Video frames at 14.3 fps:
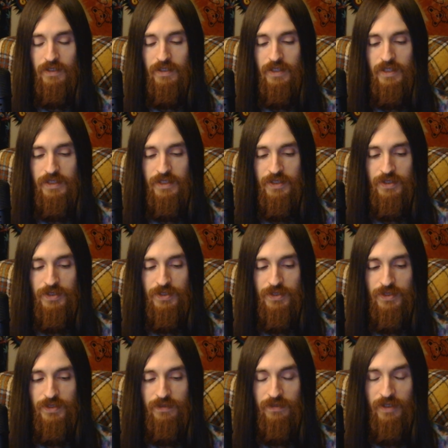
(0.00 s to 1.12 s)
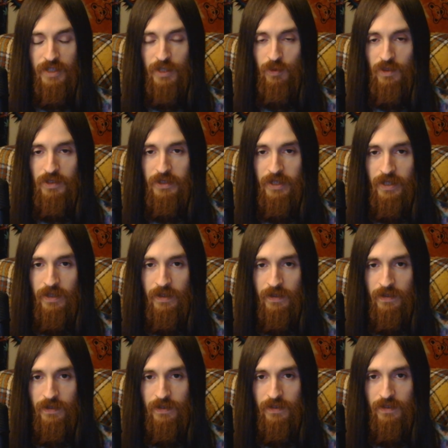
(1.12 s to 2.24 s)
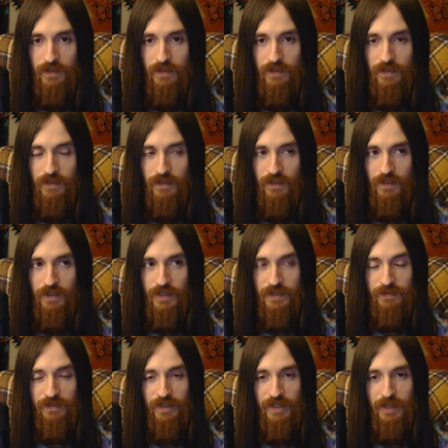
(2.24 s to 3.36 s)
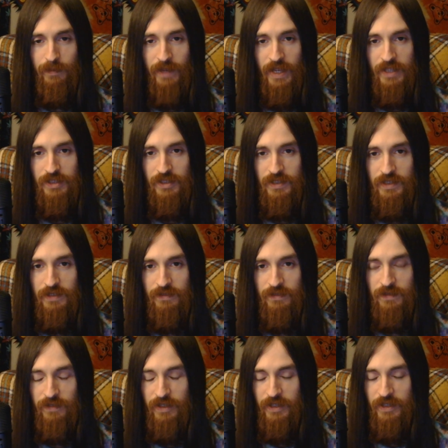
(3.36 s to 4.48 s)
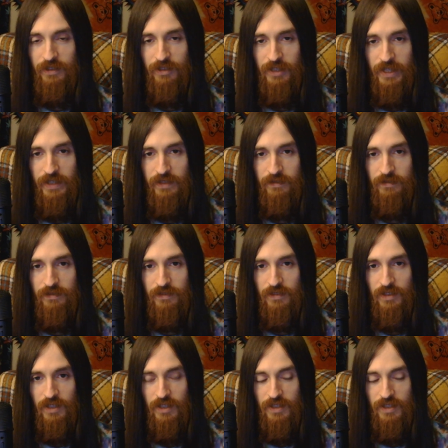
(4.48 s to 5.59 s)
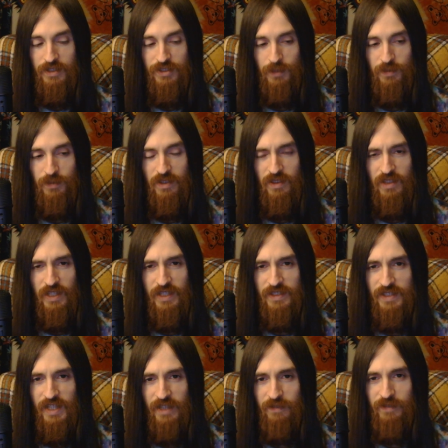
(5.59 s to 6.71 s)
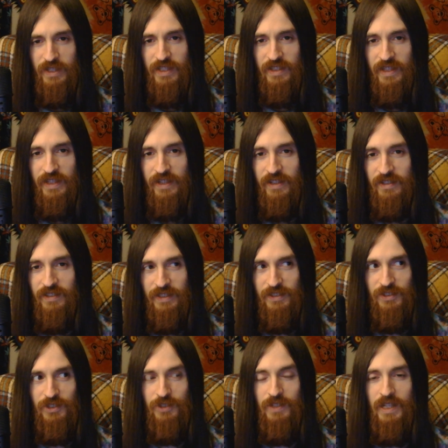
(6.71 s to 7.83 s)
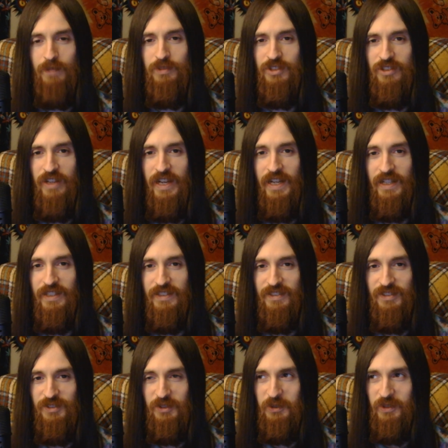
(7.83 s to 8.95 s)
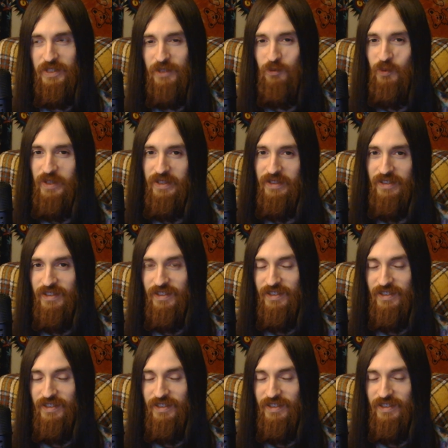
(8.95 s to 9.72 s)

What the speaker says: It is very well done. It's very imaginative. It's very creative. Some of the things that I read in there are, like, so abstract and so, like, weird.